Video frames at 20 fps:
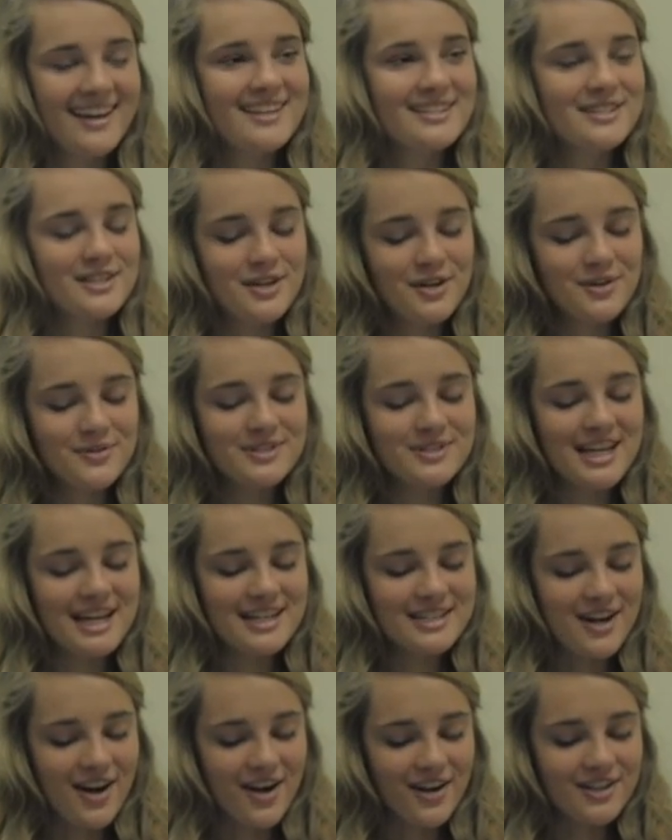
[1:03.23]
So
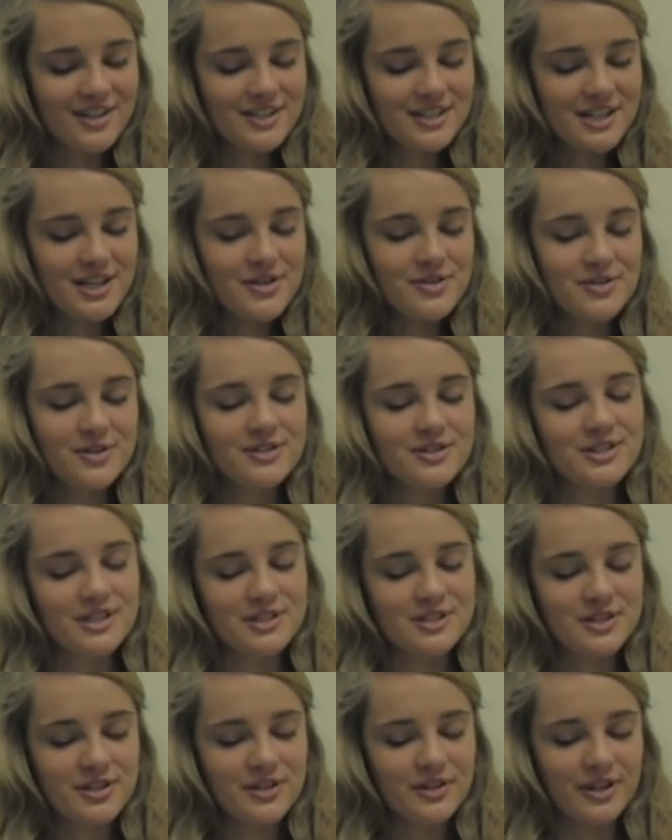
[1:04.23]
technology through
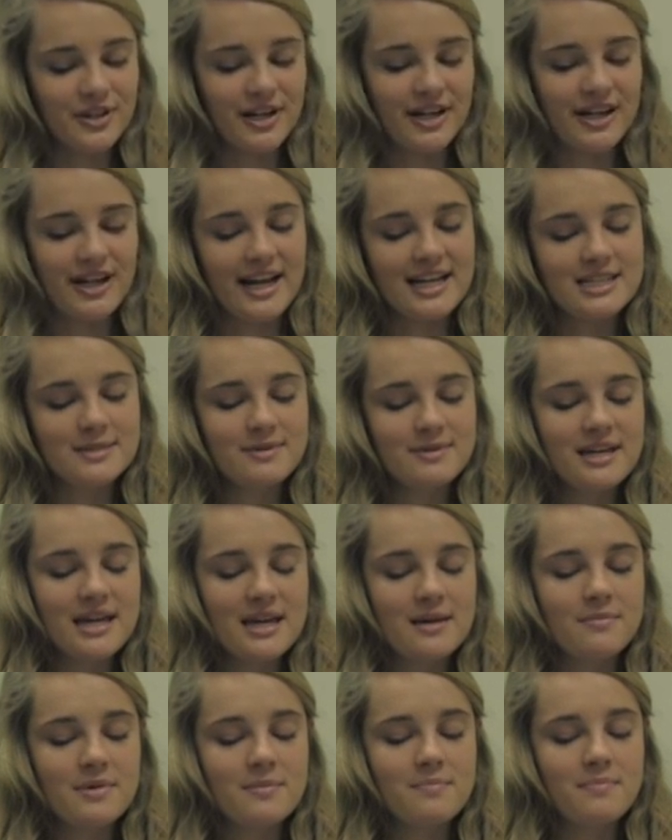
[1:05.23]
digital learning has
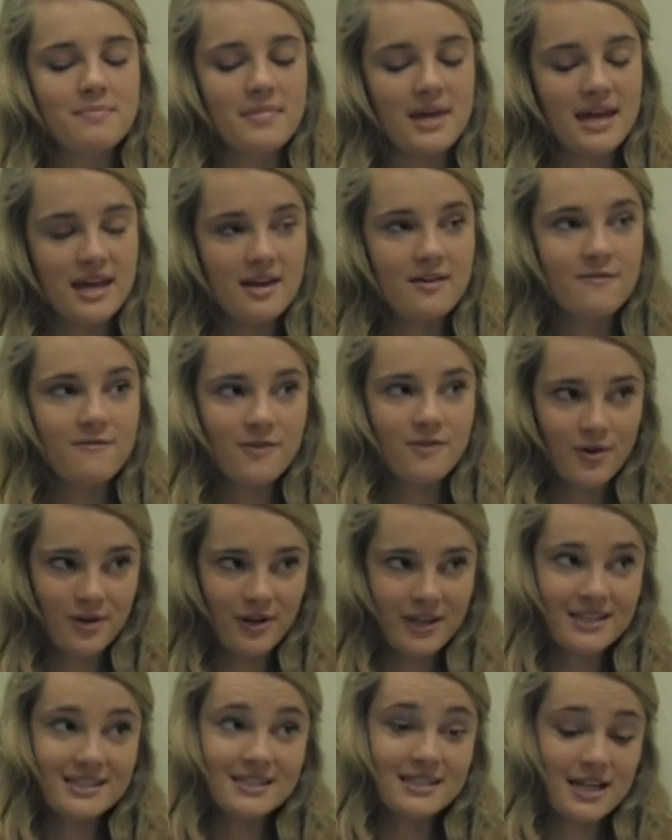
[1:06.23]
become a main
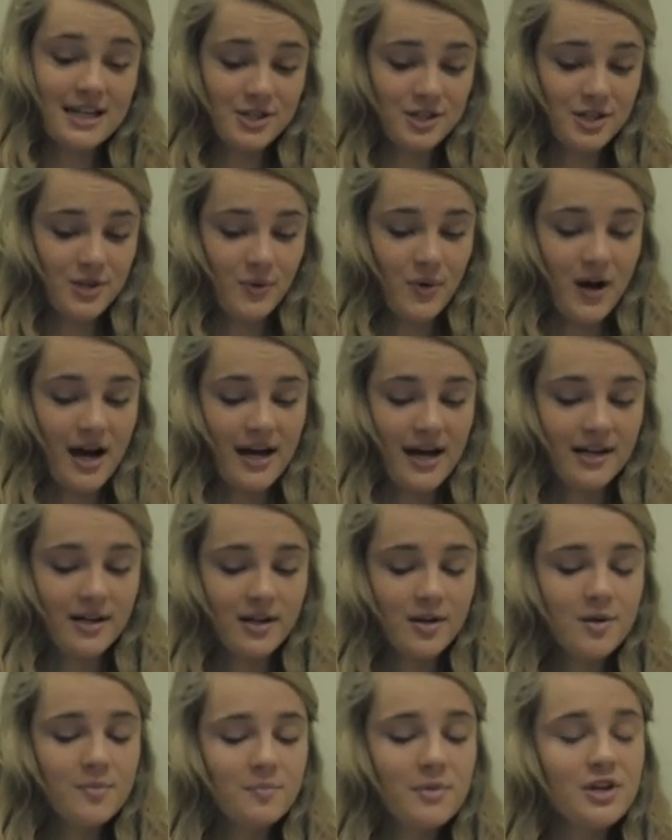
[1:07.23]
focus
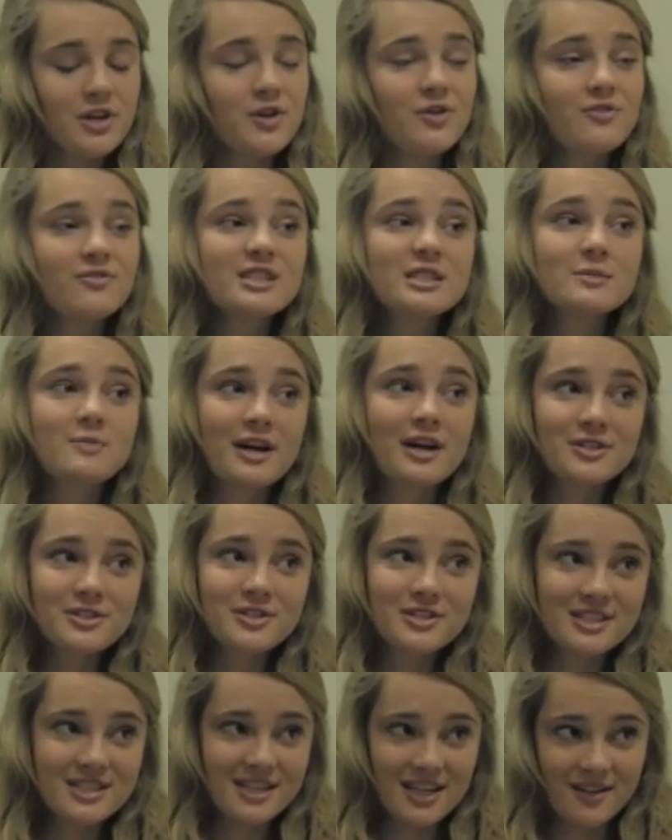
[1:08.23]
nationwide, but you have
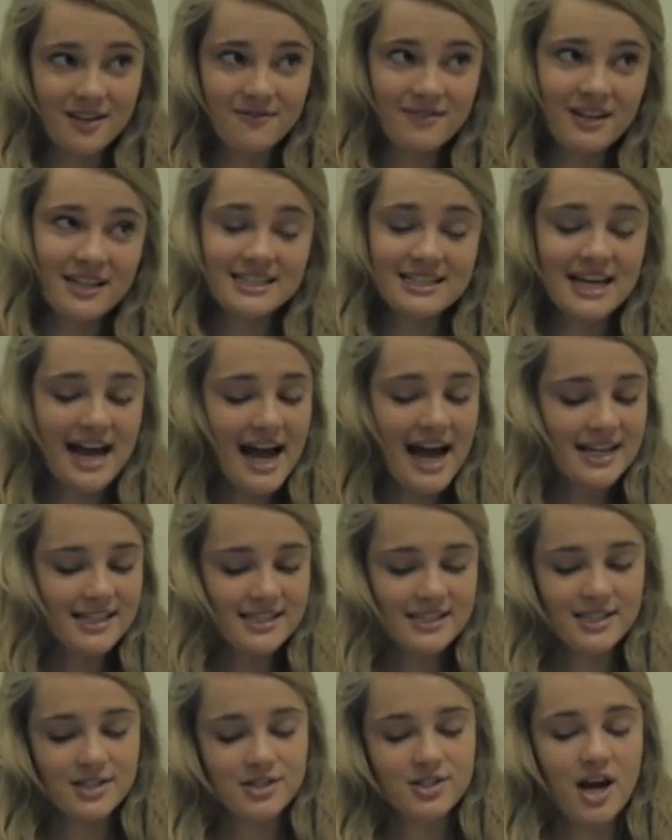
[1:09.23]
especially done a
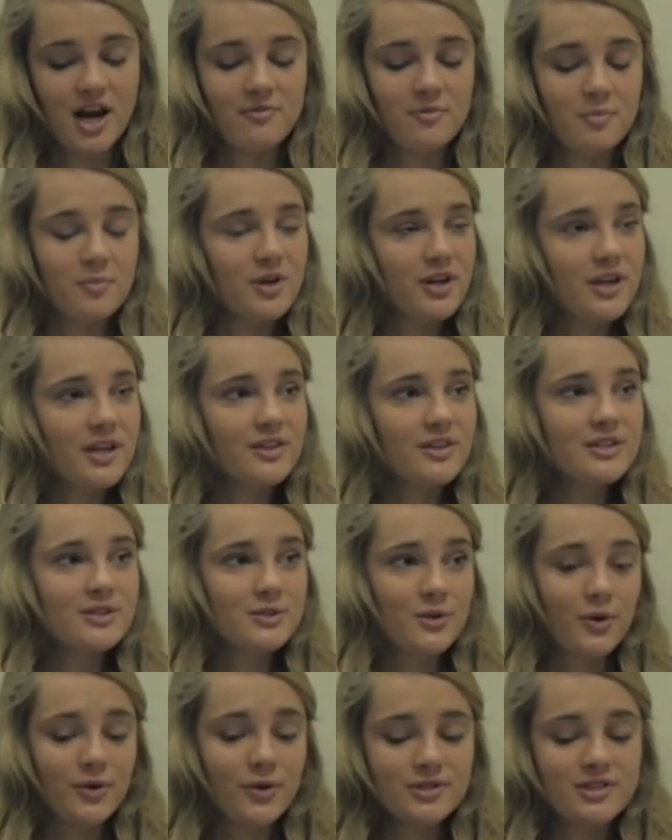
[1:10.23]
fantastic job of putting these
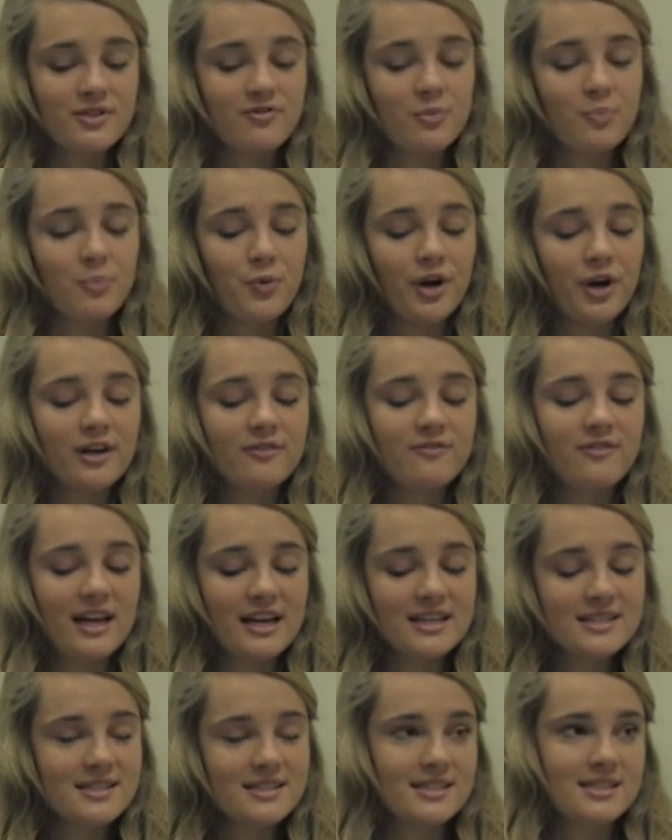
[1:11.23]
goals of a more
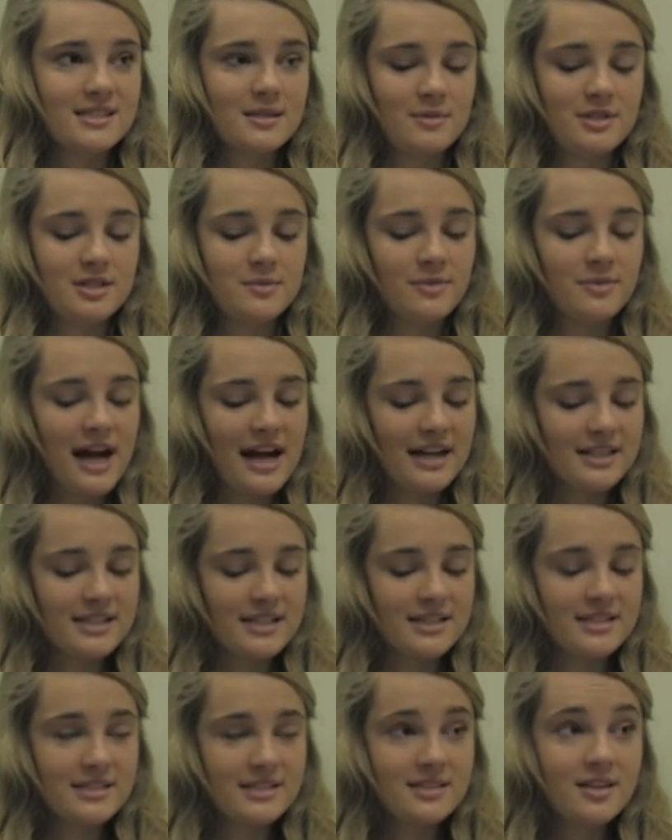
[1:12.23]
advanced system into
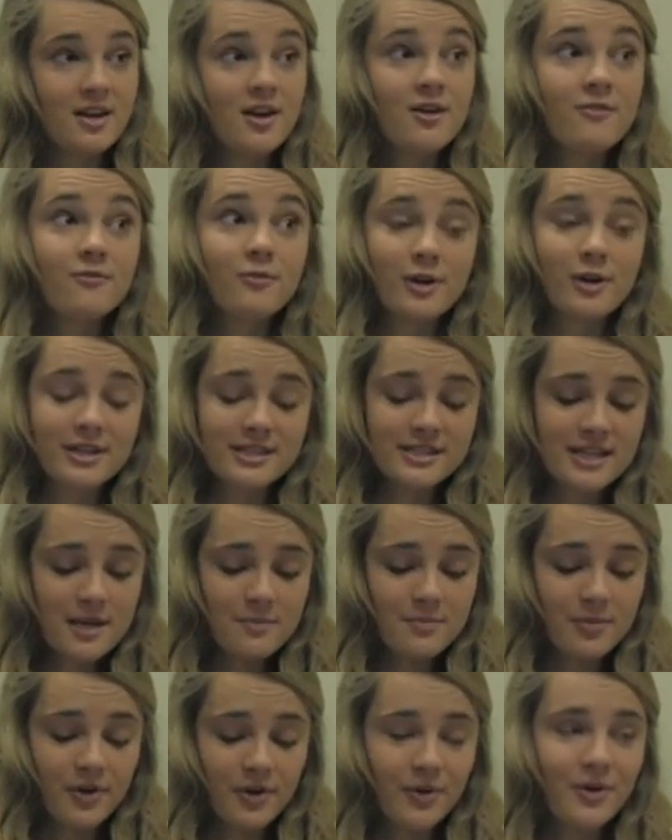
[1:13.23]
practice. For
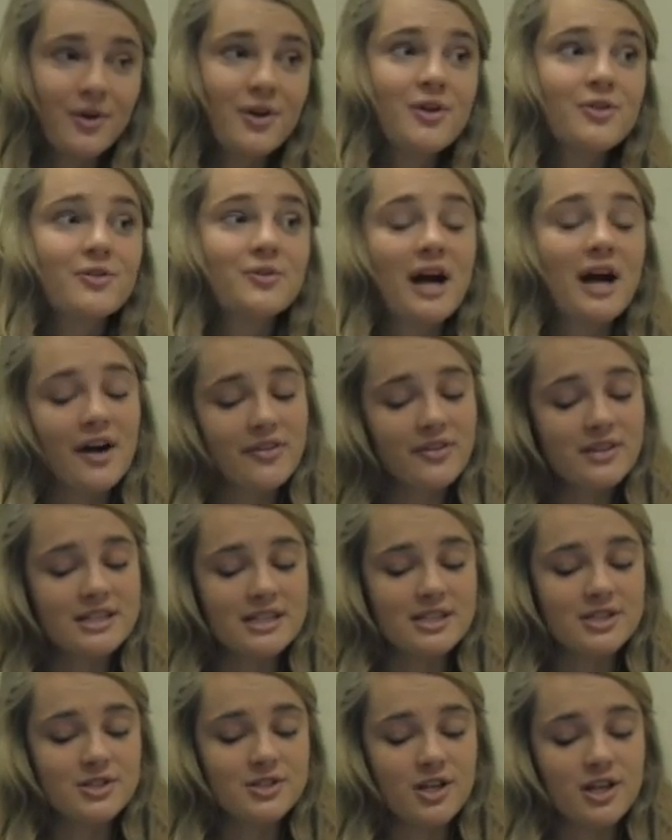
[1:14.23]
example, throughout the
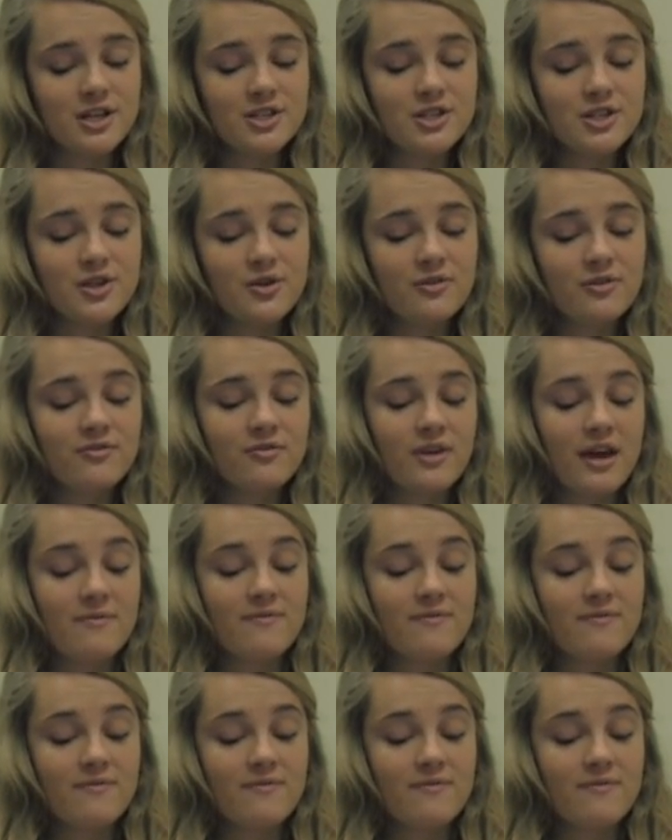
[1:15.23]
district, you have